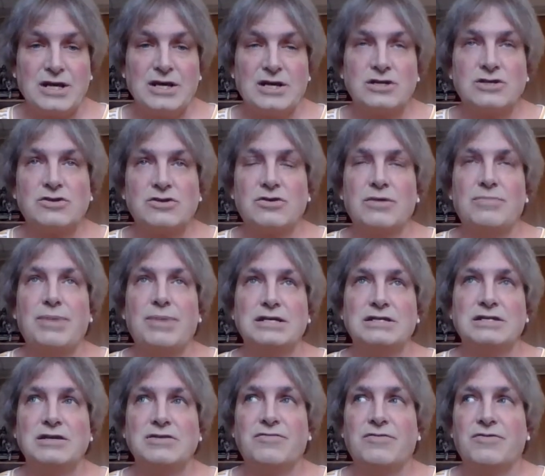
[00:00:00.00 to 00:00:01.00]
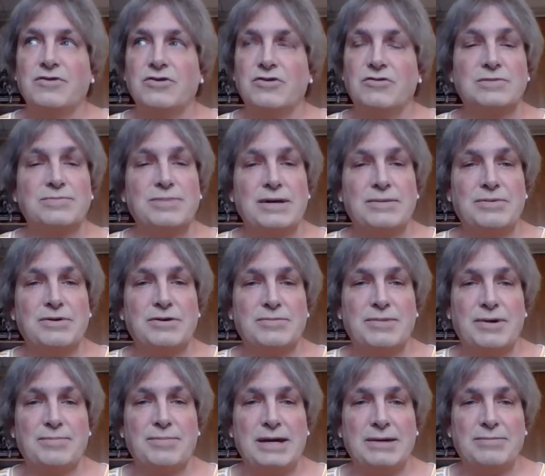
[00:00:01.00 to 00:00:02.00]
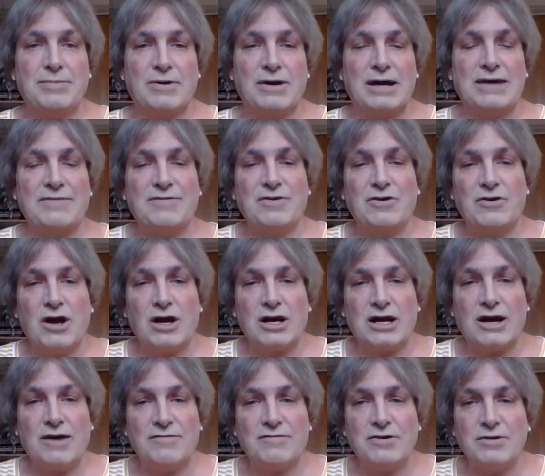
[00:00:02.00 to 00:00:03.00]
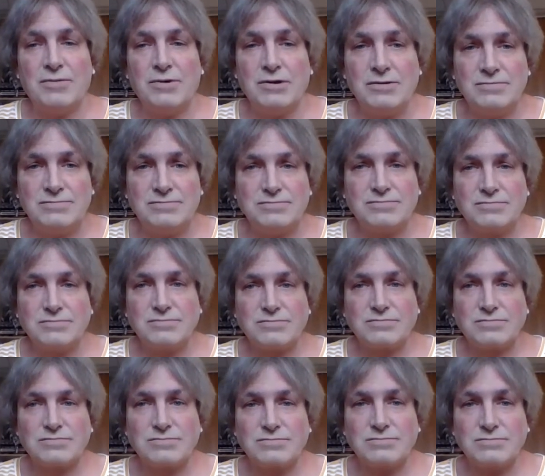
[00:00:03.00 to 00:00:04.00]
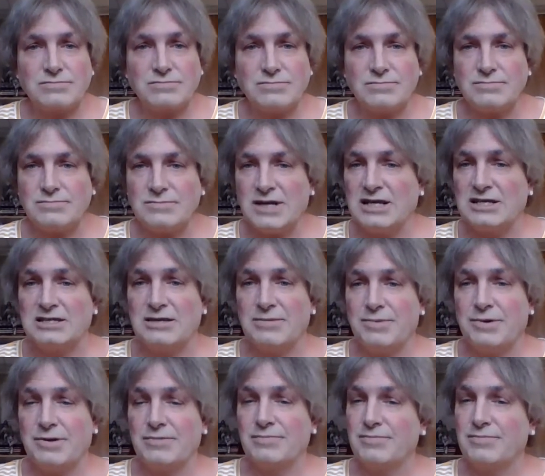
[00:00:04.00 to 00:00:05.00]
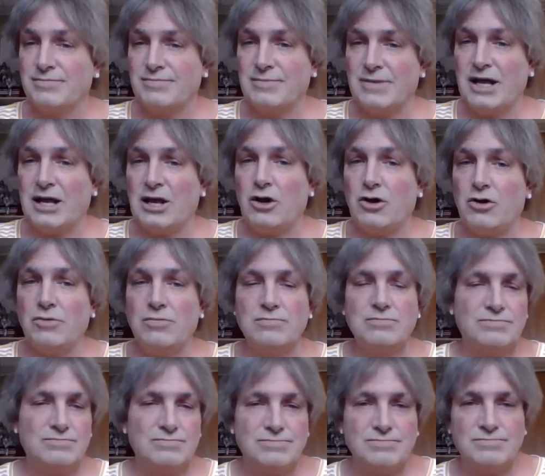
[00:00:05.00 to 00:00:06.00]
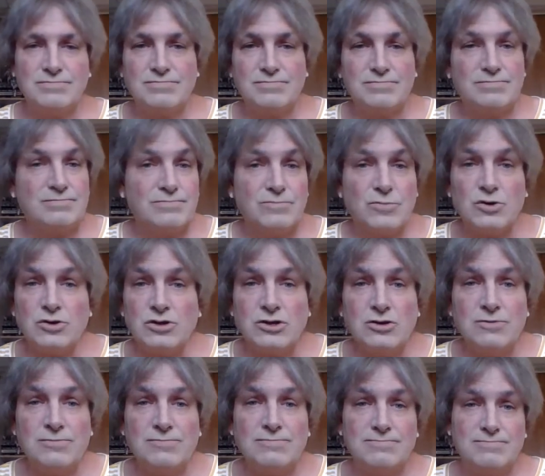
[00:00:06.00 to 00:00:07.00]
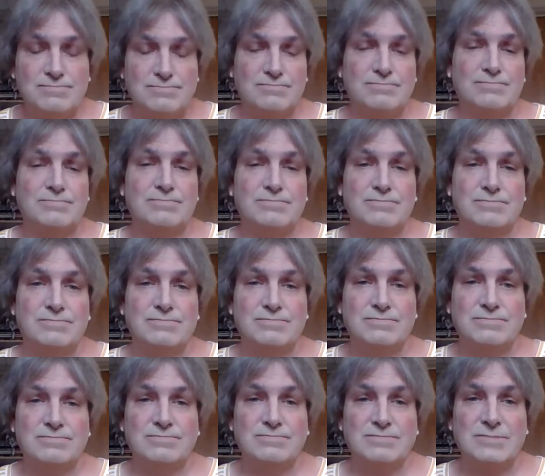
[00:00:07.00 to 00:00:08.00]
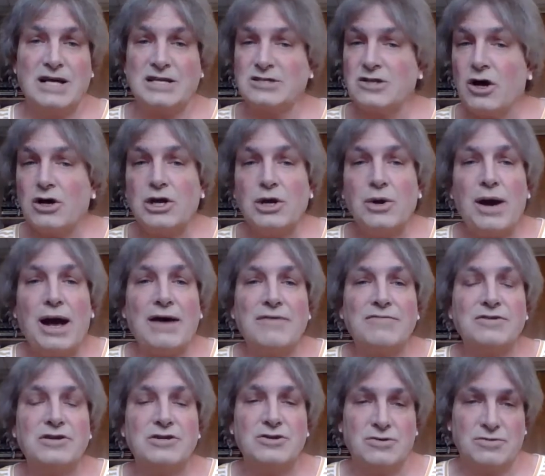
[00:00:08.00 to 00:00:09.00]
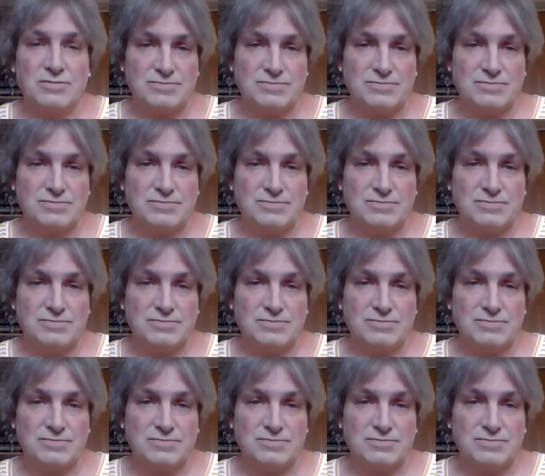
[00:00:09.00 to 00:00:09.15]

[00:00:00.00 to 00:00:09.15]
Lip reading: So the best thing to do is people to be people. If you're not comfortable, a simple hello will do. That's all you have to do.